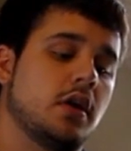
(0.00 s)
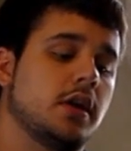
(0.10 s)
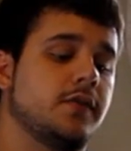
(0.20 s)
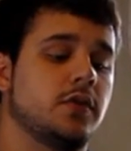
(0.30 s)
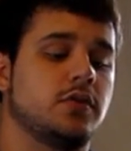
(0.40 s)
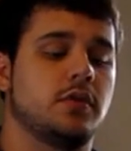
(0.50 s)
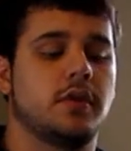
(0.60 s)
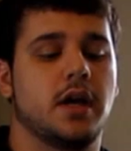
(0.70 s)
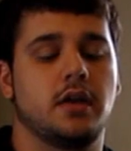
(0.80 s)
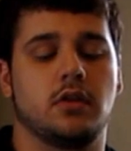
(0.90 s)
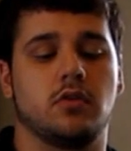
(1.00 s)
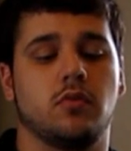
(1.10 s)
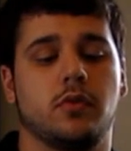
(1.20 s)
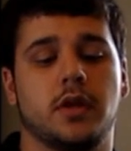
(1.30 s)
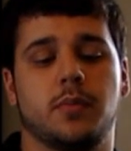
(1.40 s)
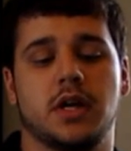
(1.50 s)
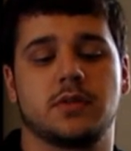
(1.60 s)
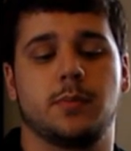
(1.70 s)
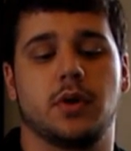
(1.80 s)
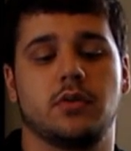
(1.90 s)
If you do that, you could
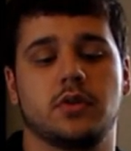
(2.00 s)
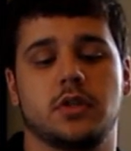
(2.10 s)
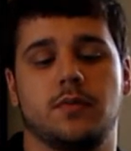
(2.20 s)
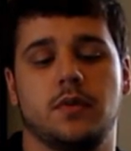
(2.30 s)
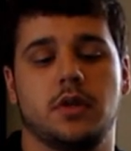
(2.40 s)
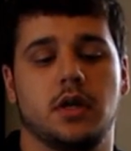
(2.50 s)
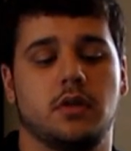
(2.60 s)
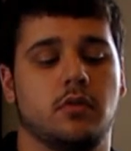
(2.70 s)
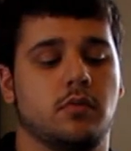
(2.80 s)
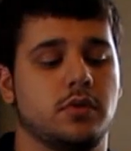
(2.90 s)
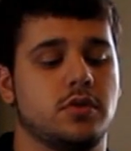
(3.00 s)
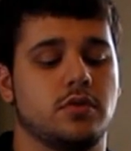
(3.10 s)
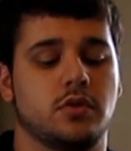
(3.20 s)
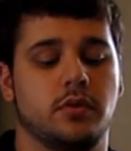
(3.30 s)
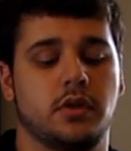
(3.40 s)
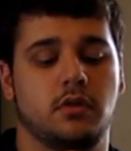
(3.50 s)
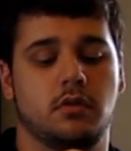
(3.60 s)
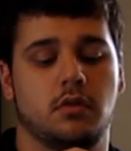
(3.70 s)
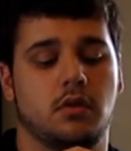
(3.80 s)
possibly burn yourself if you not know what you're doing.